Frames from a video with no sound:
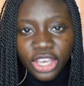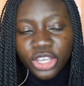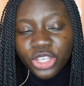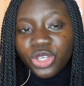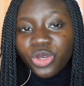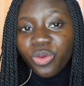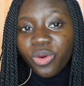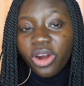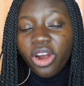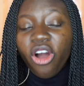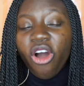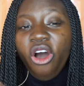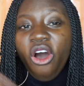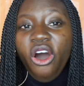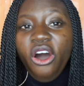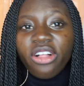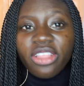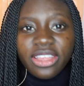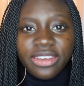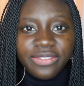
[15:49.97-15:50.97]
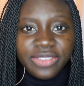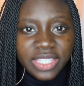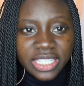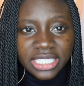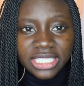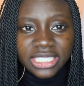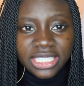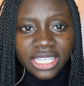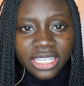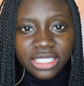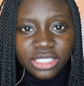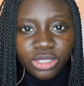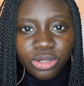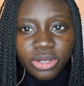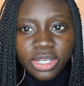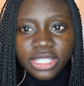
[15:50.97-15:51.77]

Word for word: you are all of these things so